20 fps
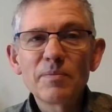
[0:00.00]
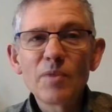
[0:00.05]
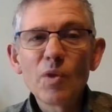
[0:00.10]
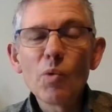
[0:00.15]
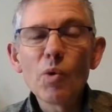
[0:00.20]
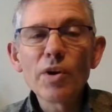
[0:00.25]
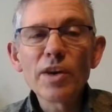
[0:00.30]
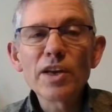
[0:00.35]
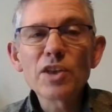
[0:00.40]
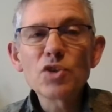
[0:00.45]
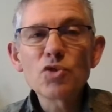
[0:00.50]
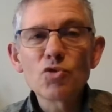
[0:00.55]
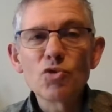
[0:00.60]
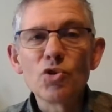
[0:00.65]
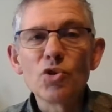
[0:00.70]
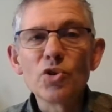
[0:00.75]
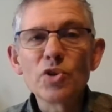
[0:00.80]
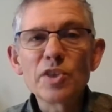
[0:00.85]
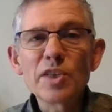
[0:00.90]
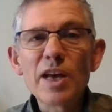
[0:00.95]
One
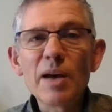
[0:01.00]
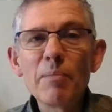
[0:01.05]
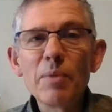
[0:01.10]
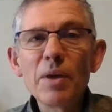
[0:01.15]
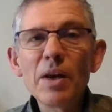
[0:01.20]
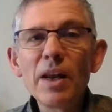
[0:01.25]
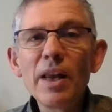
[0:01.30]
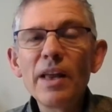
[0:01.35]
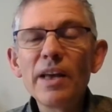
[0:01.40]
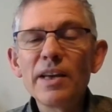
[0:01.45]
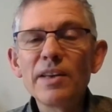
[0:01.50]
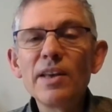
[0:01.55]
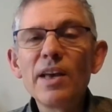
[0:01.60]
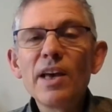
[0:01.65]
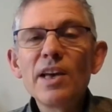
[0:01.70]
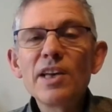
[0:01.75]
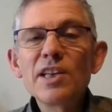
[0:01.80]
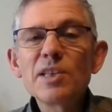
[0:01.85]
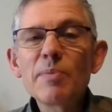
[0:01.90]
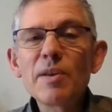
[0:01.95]
astronaut, Anne McLean,
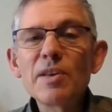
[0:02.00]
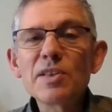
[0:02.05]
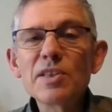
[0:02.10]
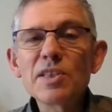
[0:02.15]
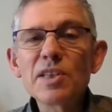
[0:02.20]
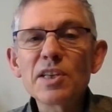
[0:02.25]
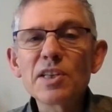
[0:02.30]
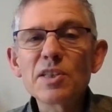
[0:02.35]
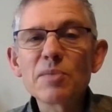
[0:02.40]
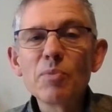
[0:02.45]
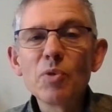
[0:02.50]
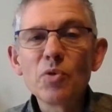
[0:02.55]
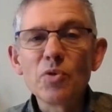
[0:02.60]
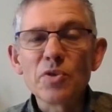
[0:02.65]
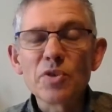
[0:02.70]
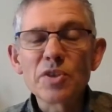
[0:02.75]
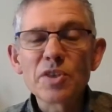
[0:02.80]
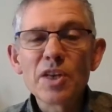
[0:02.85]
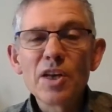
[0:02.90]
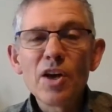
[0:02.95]
spent 6
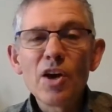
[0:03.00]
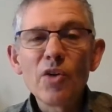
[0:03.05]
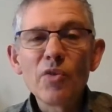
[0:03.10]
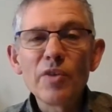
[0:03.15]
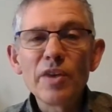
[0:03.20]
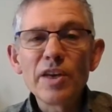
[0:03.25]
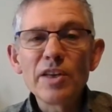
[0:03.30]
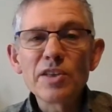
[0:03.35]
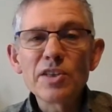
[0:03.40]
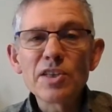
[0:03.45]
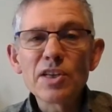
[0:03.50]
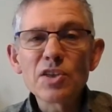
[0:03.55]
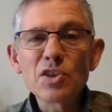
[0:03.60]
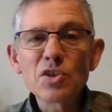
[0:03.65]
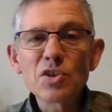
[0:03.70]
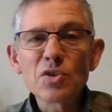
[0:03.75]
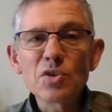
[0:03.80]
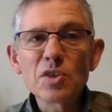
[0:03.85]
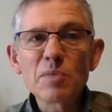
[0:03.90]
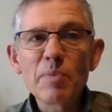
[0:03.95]
months on the
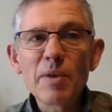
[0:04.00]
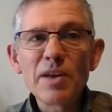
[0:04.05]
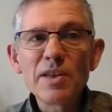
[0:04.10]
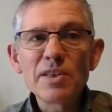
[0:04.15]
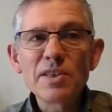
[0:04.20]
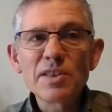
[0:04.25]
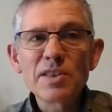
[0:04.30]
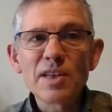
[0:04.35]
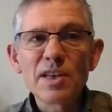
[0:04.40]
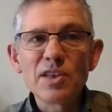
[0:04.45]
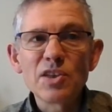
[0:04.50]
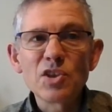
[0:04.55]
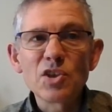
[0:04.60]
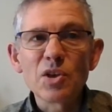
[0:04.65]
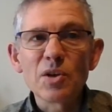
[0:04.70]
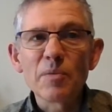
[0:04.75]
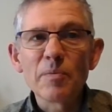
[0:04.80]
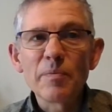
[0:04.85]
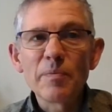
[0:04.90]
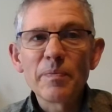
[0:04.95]
International Space
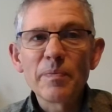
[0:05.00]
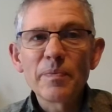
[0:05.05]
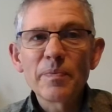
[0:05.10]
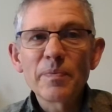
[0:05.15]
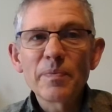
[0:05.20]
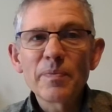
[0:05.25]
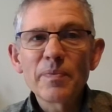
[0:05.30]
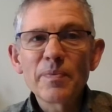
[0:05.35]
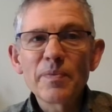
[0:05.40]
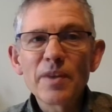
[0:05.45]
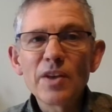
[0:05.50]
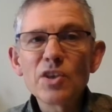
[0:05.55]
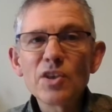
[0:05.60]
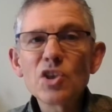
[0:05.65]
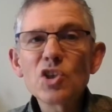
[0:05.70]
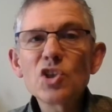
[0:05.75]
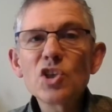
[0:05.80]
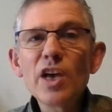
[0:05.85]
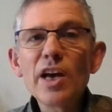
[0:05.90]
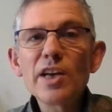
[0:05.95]
Station and has
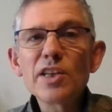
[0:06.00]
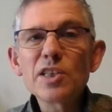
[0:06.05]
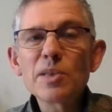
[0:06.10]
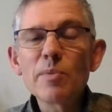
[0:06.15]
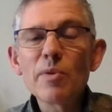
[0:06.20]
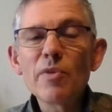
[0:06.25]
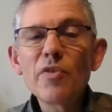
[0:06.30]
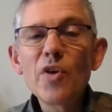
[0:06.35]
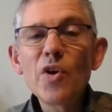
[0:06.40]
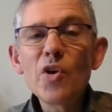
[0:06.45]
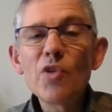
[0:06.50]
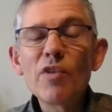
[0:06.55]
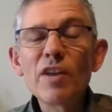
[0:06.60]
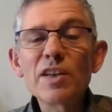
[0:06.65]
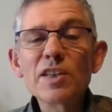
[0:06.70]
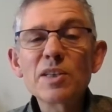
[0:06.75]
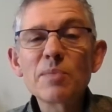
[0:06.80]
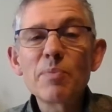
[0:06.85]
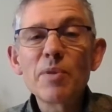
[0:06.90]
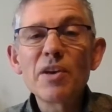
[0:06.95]
shared some of her
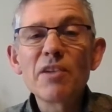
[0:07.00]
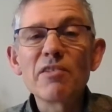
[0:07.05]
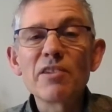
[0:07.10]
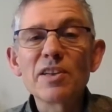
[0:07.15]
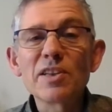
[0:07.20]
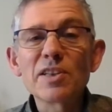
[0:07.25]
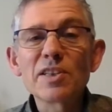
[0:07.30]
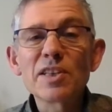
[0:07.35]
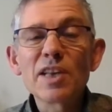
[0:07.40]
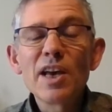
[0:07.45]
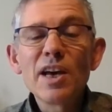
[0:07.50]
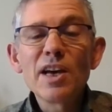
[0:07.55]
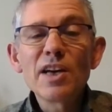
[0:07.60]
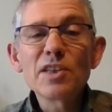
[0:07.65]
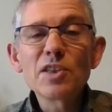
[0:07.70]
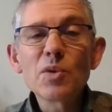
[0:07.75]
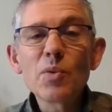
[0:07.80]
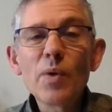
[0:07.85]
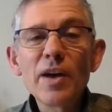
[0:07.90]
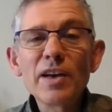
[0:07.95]
experience
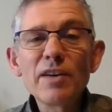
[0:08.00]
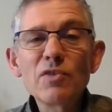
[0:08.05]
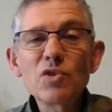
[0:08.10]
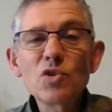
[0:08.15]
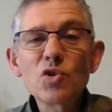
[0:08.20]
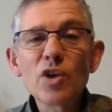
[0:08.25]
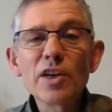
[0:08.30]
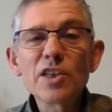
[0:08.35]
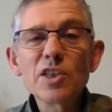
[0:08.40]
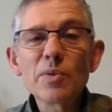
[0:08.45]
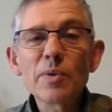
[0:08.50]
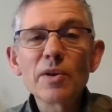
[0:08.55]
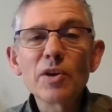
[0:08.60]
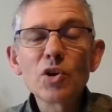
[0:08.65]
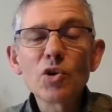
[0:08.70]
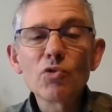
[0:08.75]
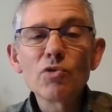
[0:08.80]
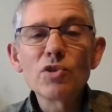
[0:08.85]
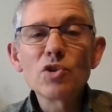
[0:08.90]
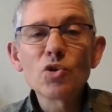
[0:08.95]
as a way of trying to
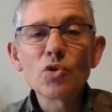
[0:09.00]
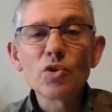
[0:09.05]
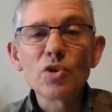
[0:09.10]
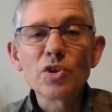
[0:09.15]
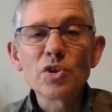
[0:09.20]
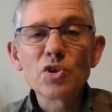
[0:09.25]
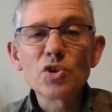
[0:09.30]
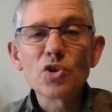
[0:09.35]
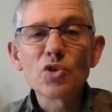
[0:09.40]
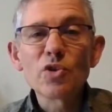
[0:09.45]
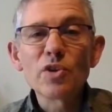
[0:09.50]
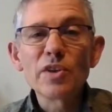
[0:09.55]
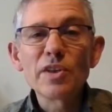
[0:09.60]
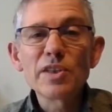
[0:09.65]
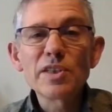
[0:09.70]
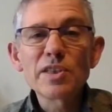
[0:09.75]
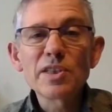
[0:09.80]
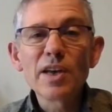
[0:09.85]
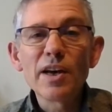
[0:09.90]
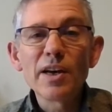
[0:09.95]
encourage others during
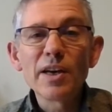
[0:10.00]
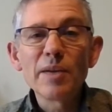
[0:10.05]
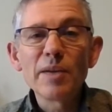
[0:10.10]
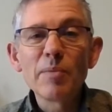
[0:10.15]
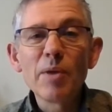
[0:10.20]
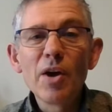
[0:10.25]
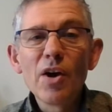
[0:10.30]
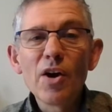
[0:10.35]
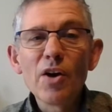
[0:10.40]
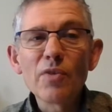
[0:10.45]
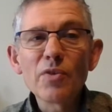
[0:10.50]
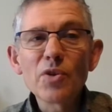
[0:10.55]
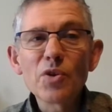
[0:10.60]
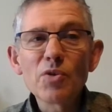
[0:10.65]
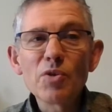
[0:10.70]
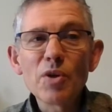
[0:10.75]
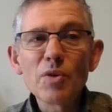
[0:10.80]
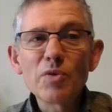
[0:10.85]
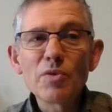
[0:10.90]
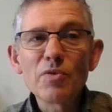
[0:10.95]
this time of
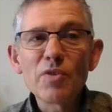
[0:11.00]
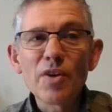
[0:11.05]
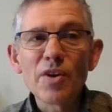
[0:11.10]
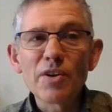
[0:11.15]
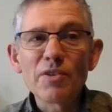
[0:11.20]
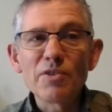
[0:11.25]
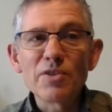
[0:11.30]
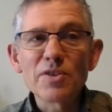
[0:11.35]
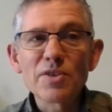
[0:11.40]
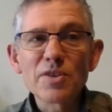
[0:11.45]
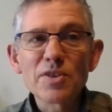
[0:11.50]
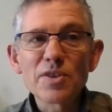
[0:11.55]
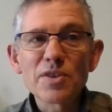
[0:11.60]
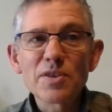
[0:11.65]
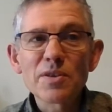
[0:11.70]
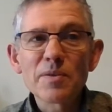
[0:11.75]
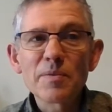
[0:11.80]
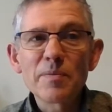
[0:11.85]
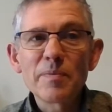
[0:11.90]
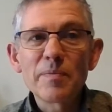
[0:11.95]

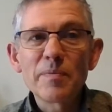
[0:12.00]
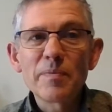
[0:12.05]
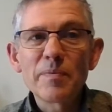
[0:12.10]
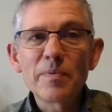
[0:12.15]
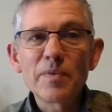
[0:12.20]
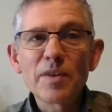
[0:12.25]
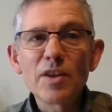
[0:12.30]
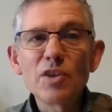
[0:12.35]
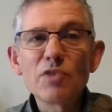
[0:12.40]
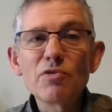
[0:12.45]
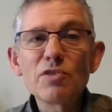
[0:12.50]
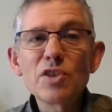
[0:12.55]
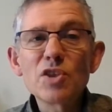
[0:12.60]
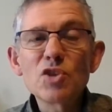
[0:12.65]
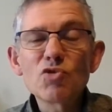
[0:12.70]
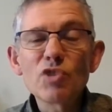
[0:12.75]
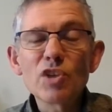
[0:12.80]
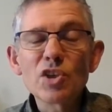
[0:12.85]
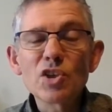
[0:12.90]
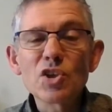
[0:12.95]
coronavirus and the
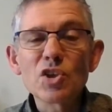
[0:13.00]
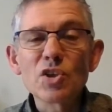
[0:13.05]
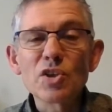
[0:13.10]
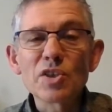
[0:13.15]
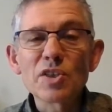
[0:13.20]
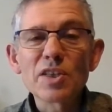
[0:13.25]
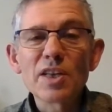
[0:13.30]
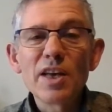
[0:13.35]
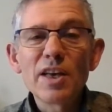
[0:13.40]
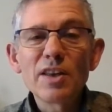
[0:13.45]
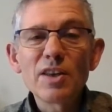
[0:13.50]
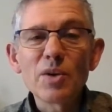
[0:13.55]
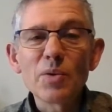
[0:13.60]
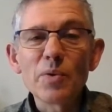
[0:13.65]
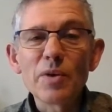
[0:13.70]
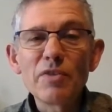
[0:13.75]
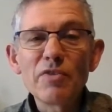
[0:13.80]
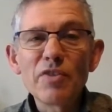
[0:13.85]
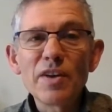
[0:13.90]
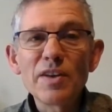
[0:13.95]
restrictions that
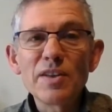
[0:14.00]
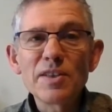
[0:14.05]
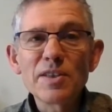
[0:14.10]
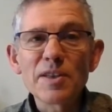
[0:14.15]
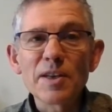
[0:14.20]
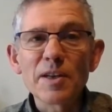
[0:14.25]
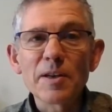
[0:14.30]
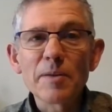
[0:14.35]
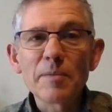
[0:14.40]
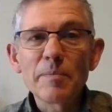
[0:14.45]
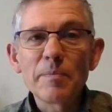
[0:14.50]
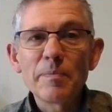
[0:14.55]
we're facing.